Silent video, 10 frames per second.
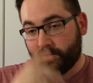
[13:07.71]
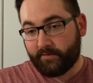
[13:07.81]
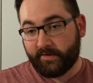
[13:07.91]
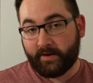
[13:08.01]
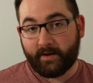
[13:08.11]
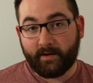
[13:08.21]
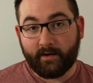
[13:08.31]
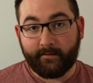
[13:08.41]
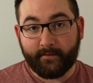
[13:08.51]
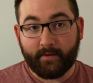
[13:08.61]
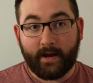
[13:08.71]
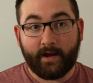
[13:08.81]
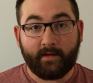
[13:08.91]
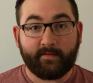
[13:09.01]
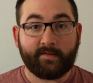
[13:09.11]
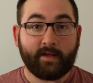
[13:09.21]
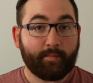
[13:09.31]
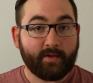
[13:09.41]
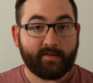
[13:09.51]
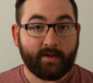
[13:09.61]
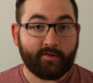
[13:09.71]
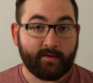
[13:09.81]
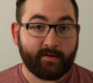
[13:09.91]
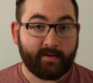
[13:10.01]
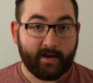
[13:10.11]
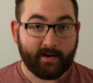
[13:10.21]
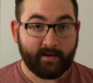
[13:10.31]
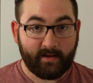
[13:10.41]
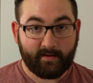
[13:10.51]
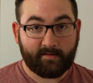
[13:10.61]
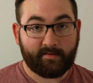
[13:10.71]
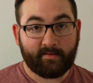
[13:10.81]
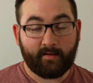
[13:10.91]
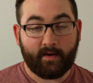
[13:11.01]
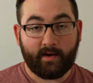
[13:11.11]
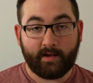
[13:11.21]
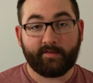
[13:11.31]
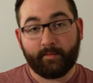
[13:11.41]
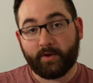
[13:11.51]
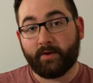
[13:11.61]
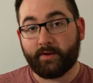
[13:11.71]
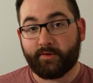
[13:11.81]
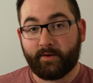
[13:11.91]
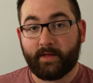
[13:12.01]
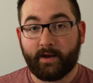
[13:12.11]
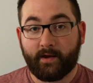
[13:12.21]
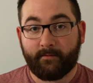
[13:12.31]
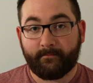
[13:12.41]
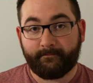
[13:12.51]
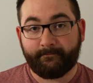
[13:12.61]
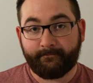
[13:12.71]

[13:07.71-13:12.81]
using a variety of stabilization techniques. And so I'm going to go ahead and show you that now.